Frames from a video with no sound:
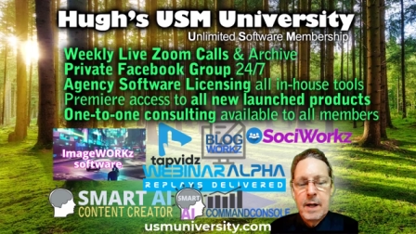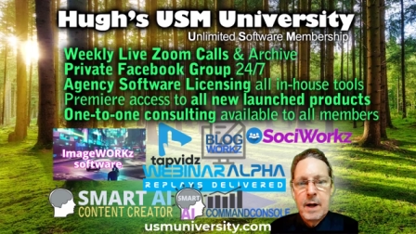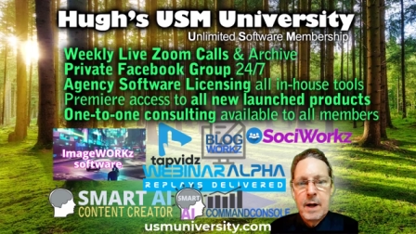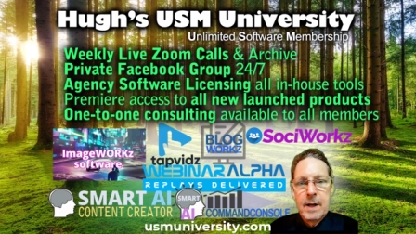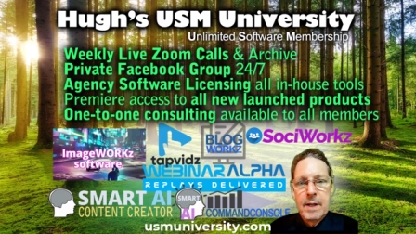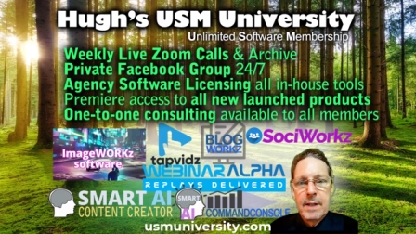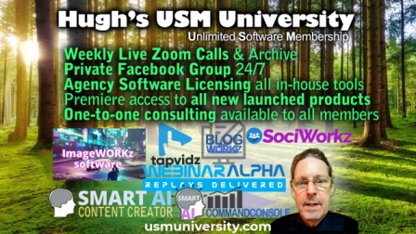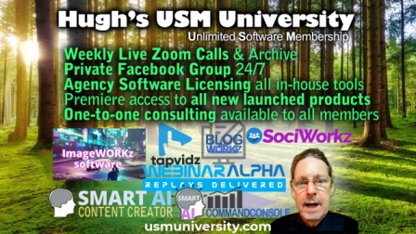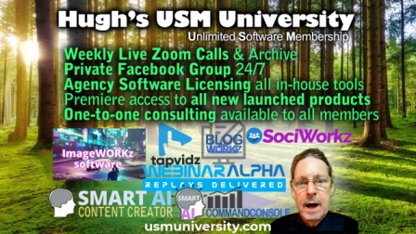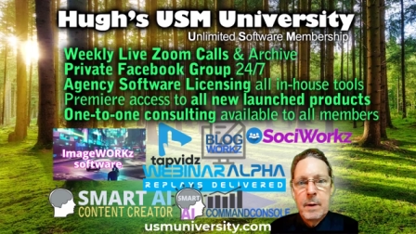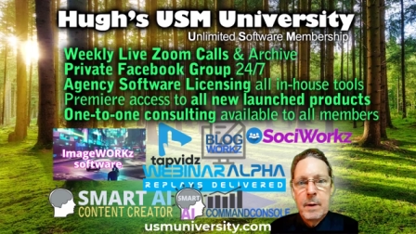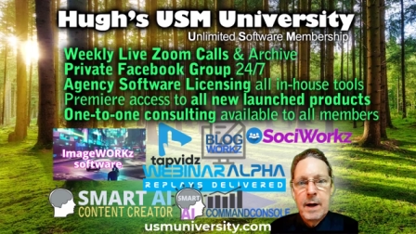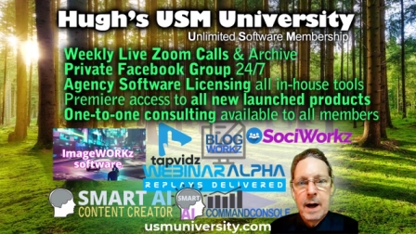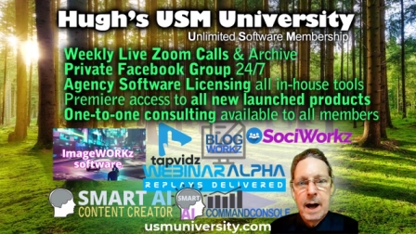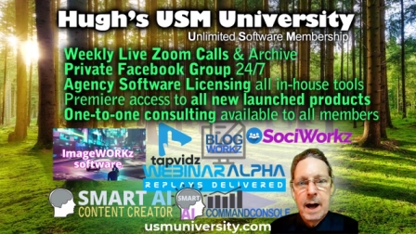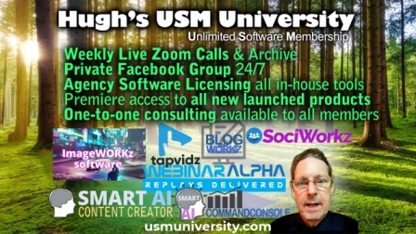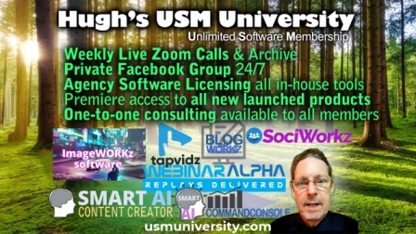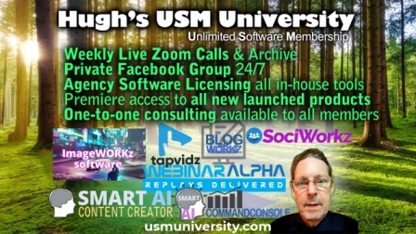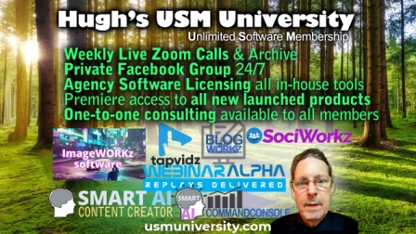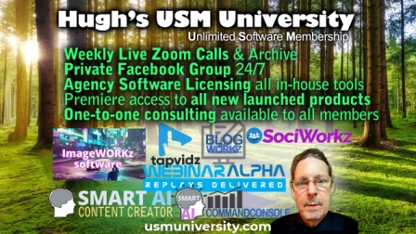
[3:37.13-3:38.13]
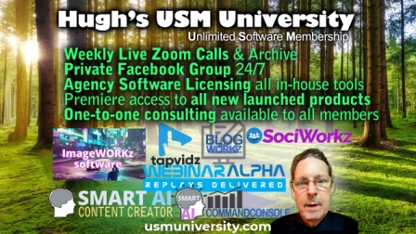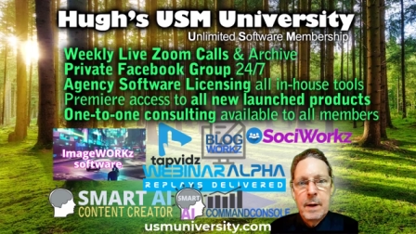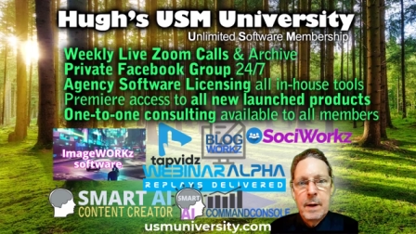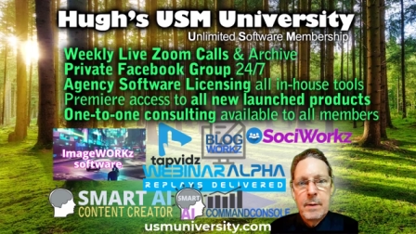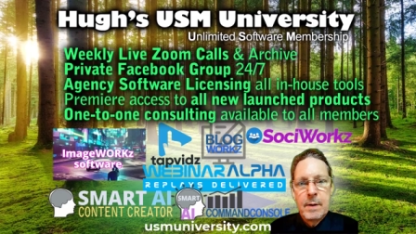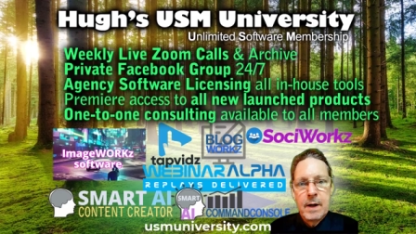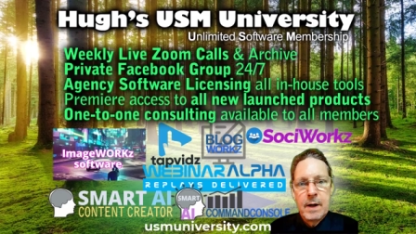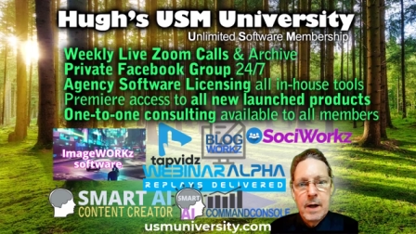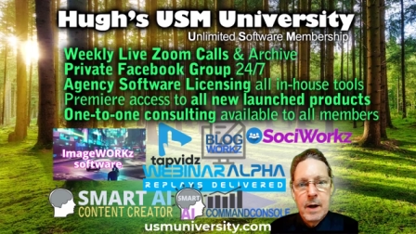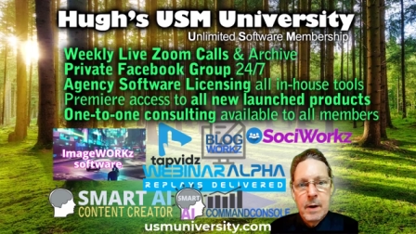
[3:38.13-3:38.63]
turns out not to be
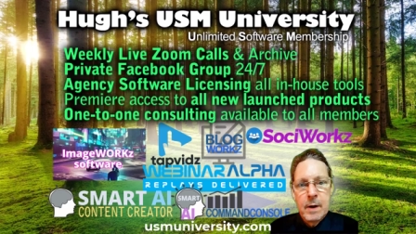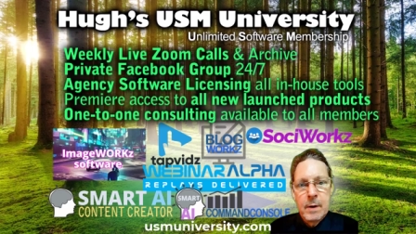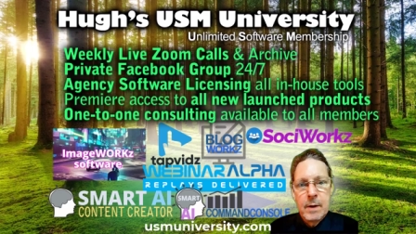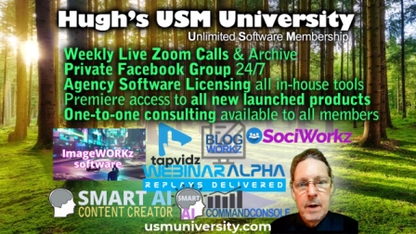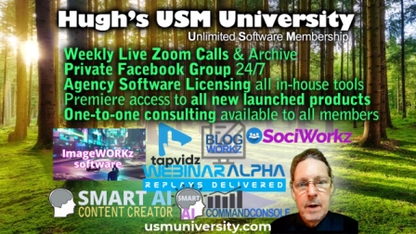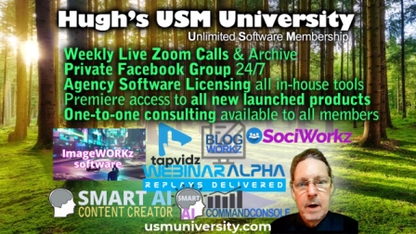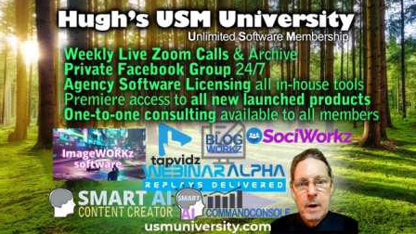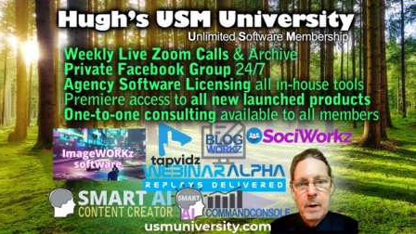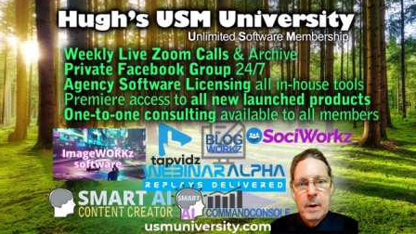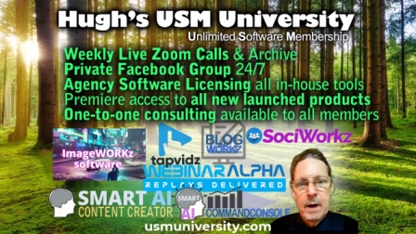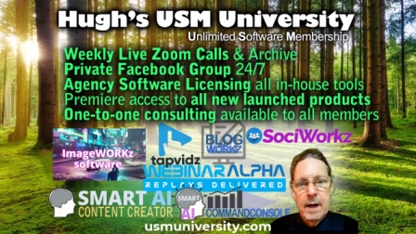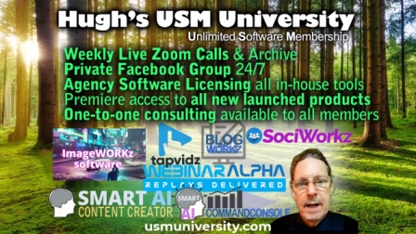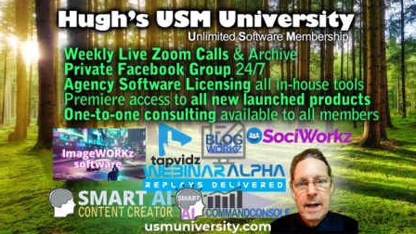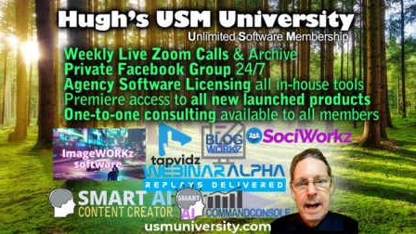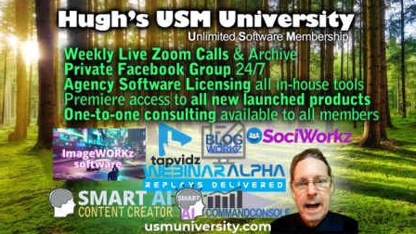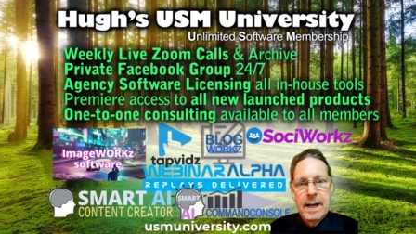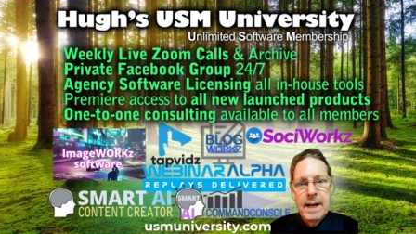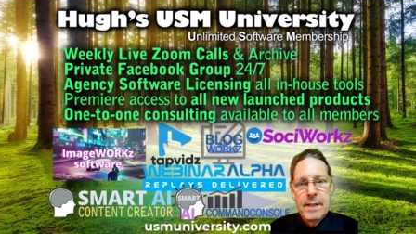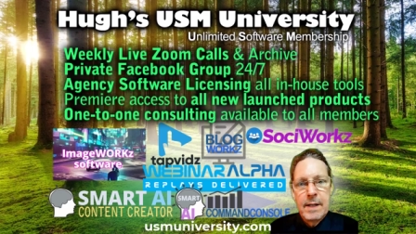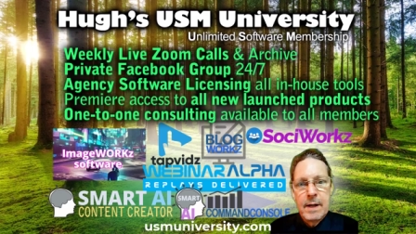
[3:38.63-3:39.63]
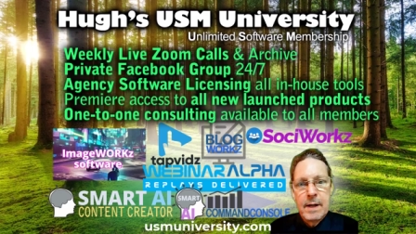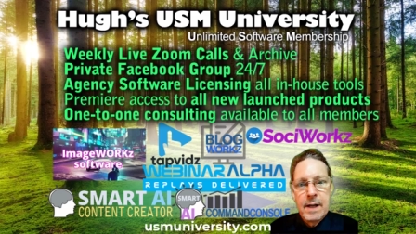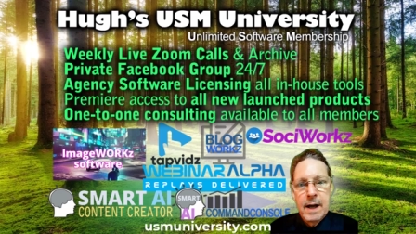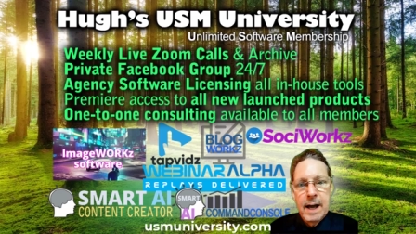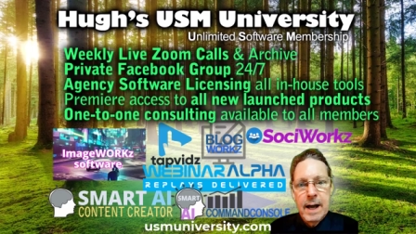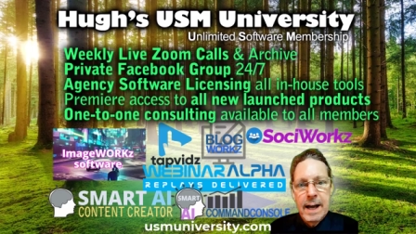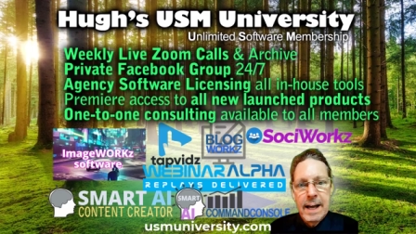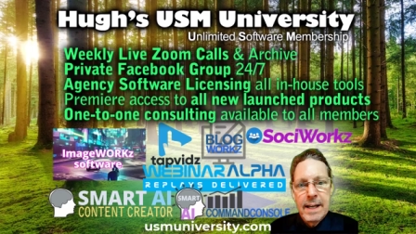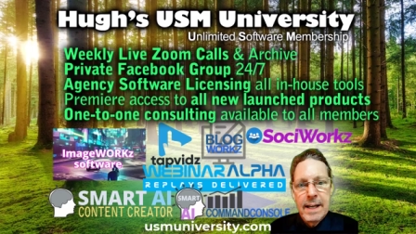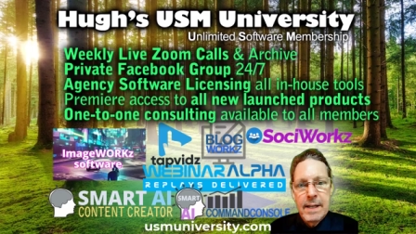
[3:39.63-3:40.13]
for you, you can cancel
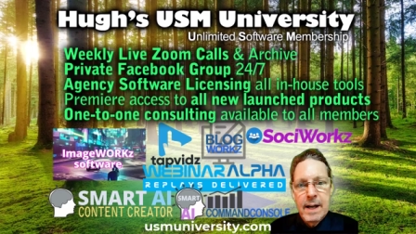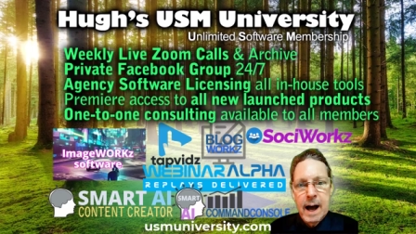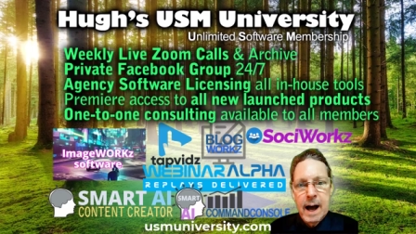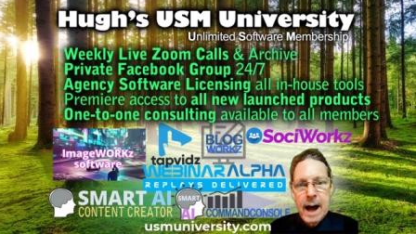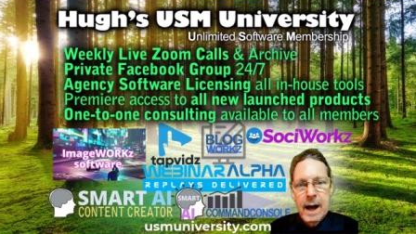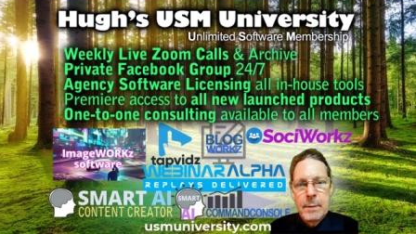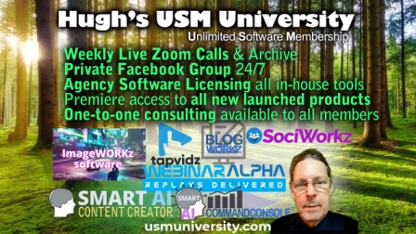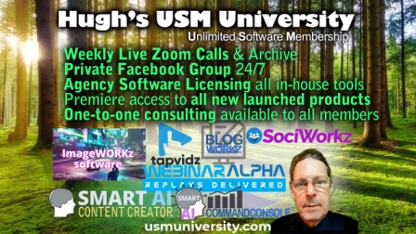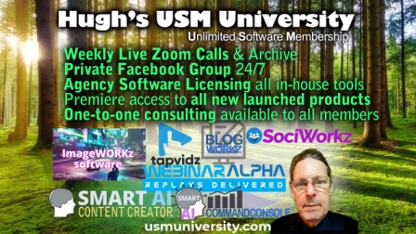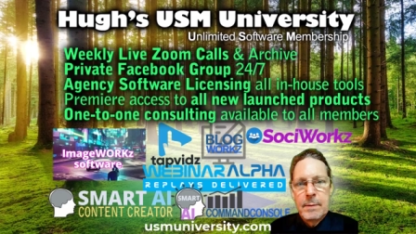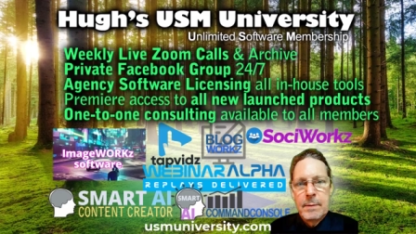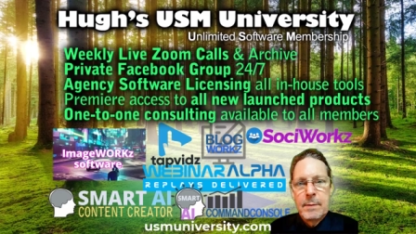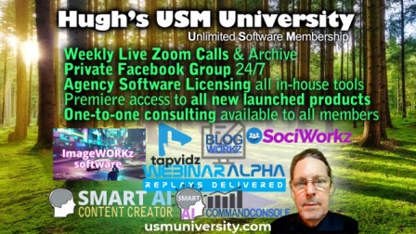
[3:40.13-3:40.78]
at any time.